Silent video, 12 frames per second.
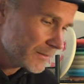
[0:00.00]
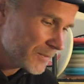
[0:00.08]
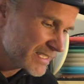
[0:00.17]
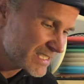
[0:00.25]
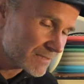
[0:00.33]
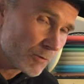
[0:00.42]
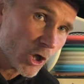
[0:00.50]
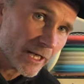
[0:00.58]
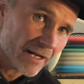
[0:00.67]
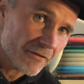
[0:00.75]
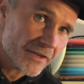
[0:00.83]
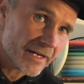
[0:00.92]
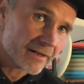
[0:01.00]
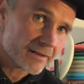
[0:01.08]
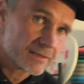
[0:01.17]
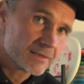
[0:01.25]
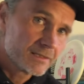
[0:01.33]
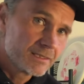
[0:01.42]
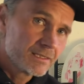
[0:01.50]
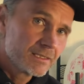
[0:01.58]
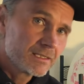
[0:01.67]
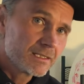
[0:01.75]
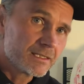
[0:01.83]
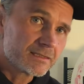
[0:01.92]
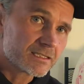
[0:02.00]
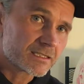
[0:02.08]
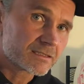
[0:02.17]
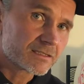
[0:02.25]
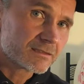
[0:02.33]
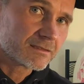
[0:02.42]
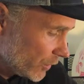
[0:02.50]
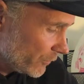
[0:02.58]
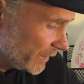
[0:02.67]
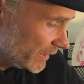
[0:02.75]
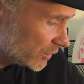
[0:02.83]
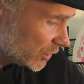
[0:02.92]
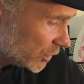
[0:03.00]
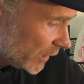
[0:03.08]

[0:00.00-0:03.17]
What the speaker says: Be smart out there and just throw an easy